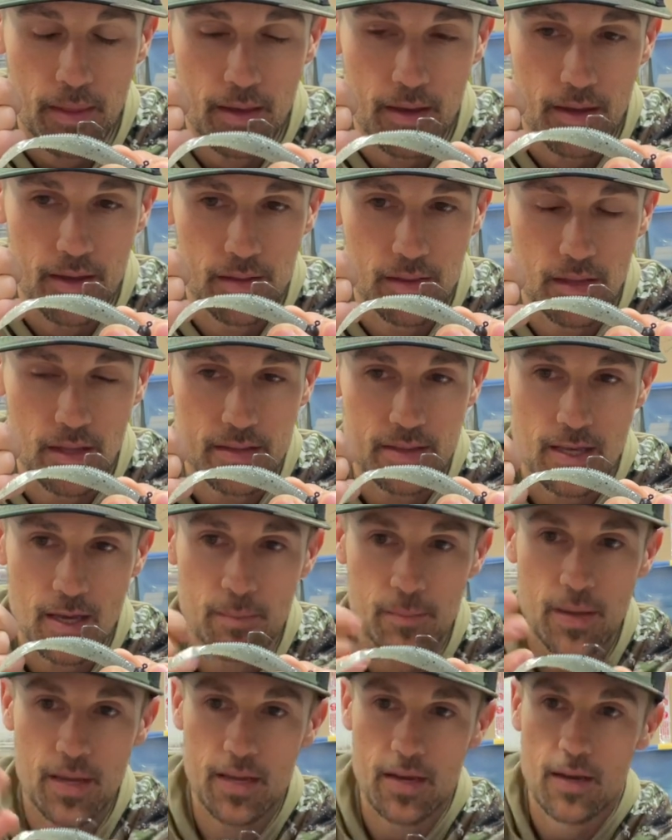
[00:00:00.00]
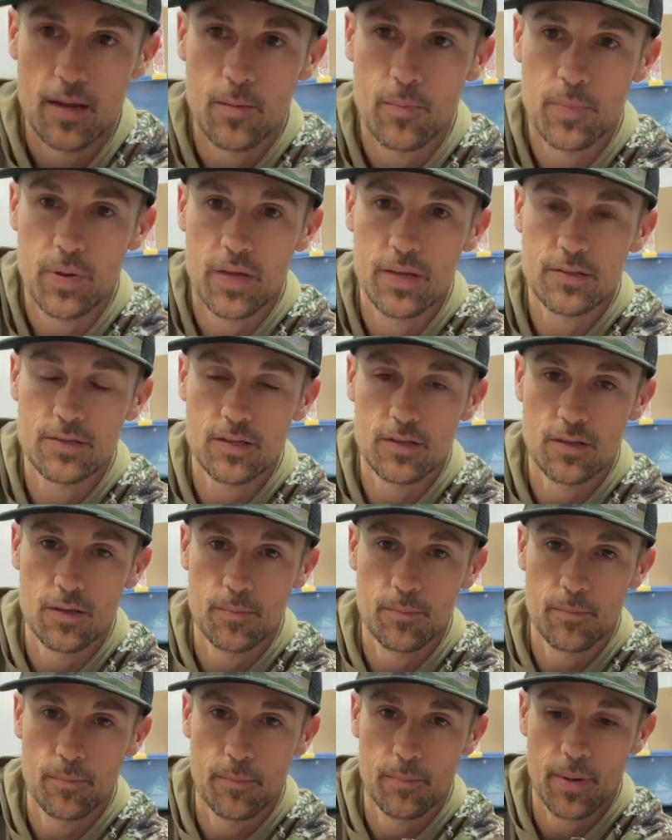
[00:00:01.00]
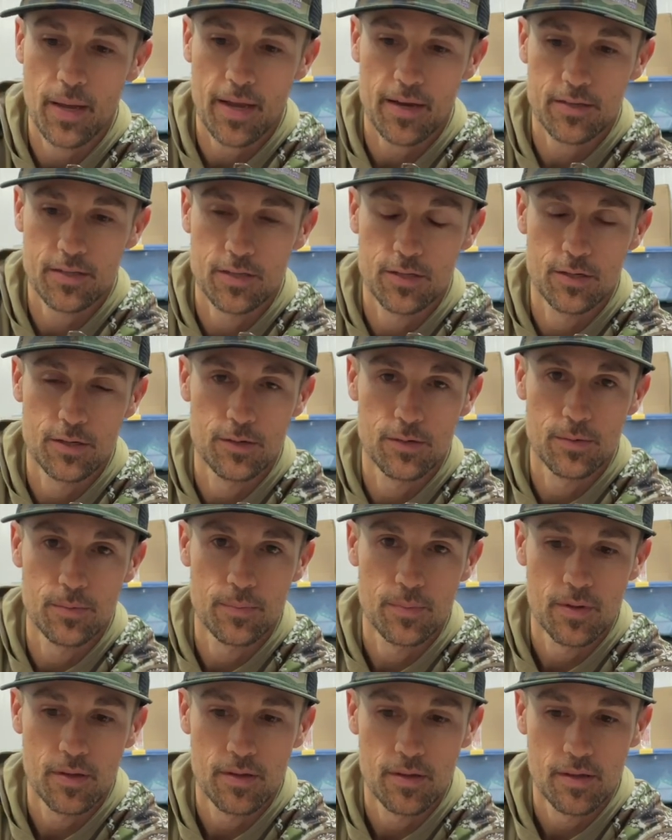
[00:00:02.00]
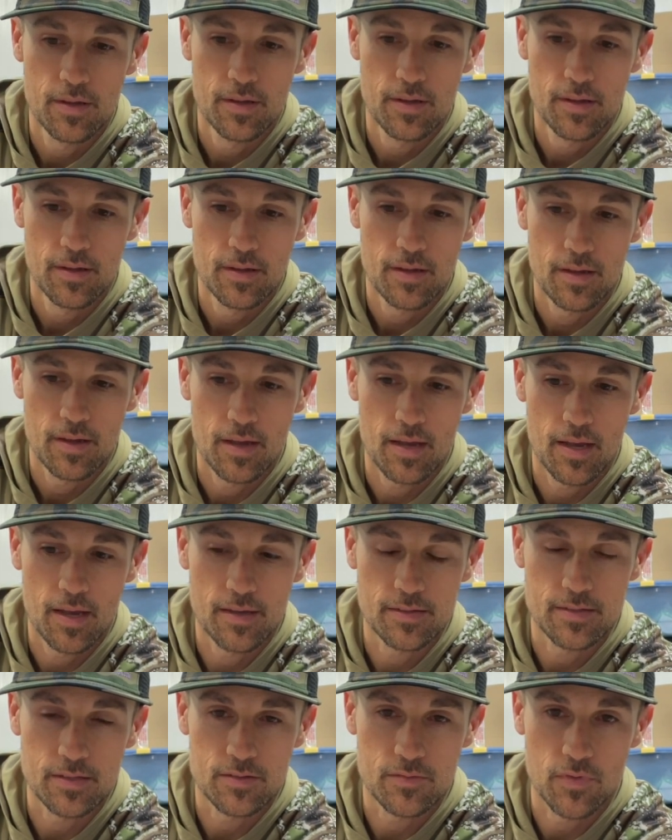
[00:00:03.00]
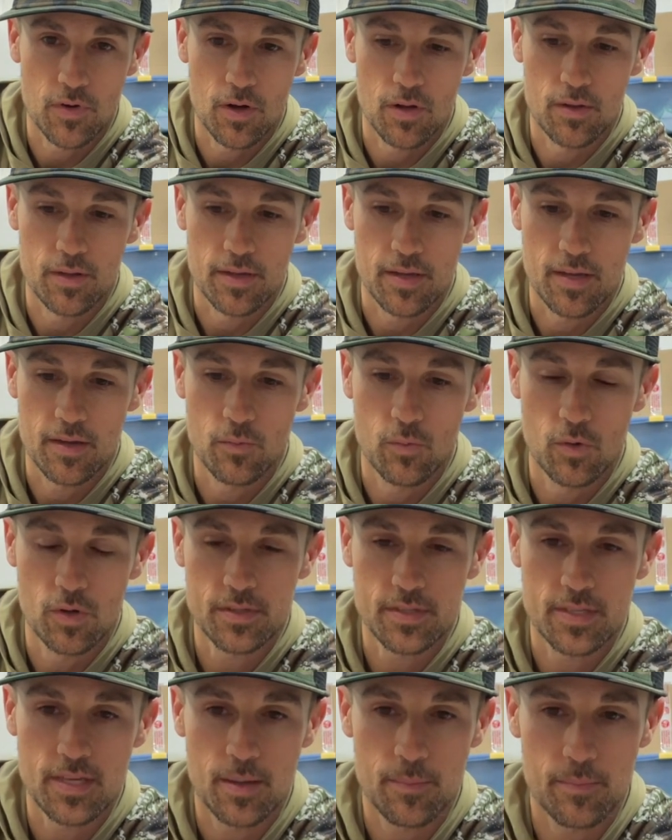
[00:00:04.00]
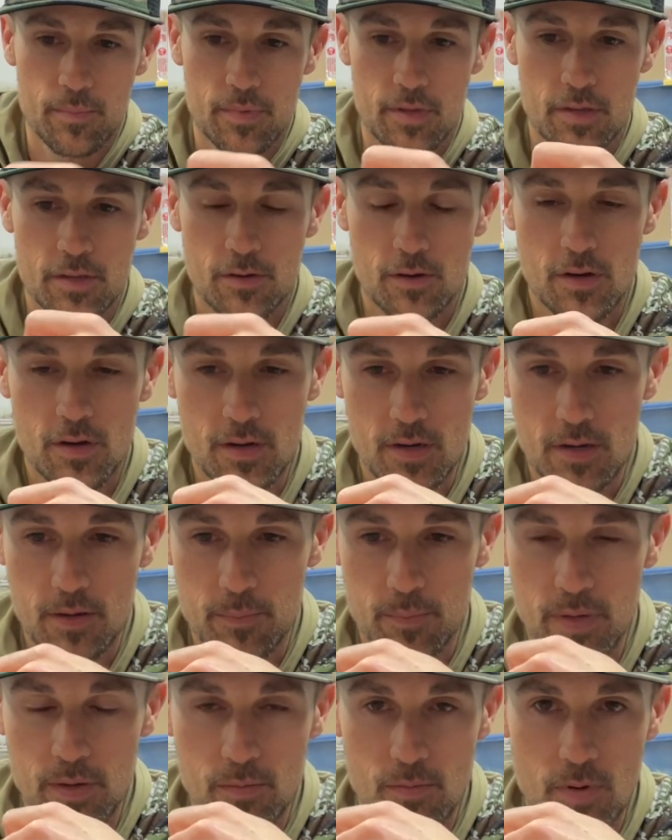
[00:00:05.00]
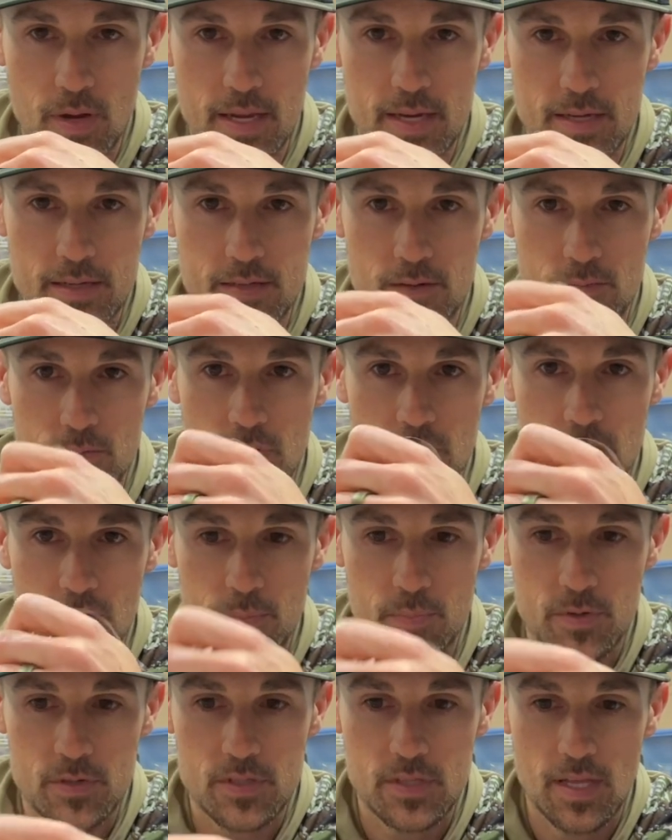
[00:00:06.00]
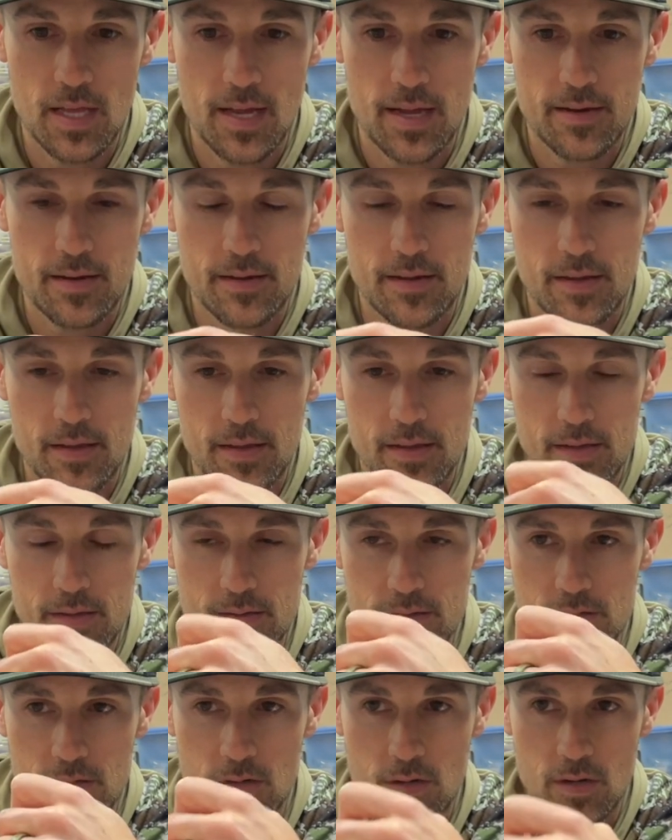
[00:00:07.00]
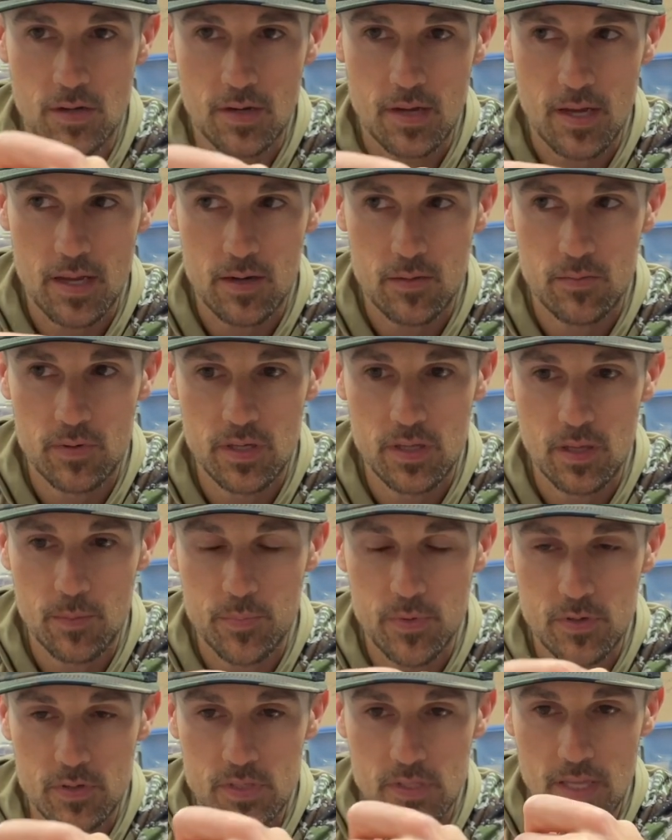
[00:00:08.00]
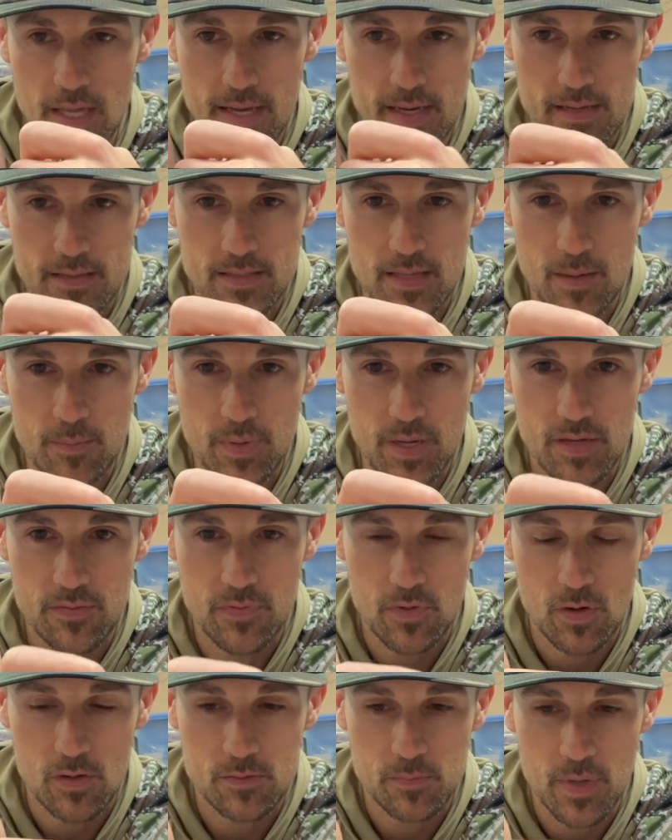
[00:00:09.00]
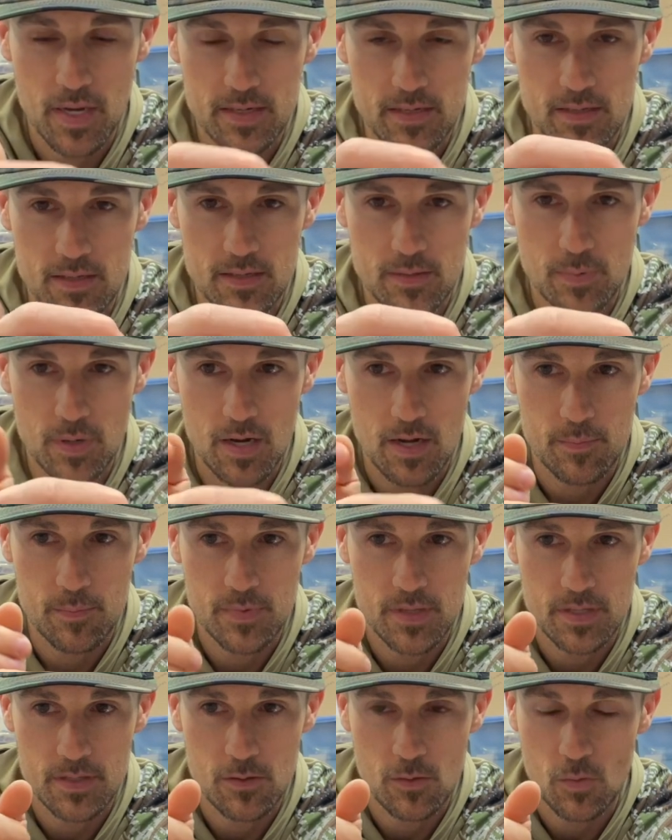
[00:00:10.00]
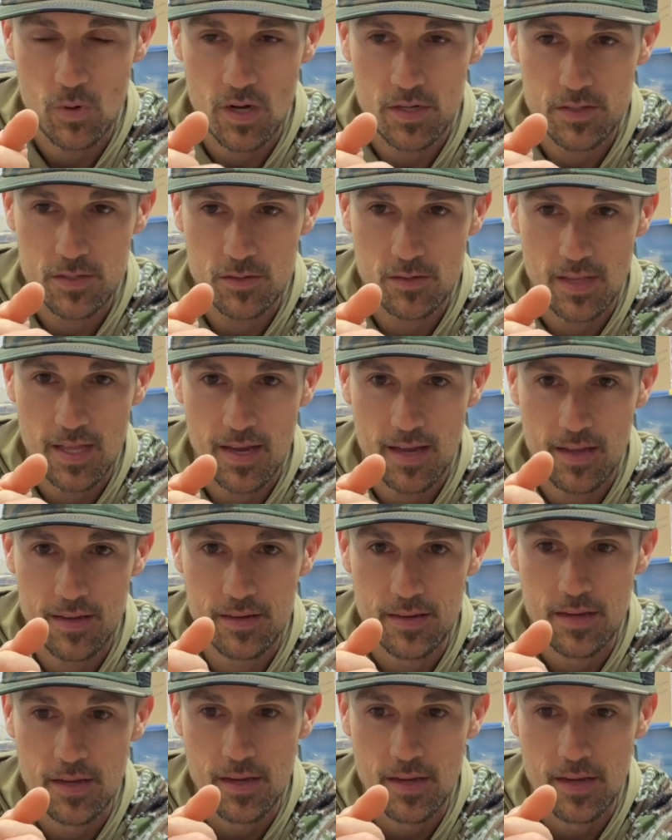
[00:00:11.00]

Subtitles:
and let that bait pendulum back to you as it's falling. And once that, you're gonna be ready to reel up your slack. So you're gonna kind of reel up your slack as that bait falls back to the bottom, and then you'll watch your line.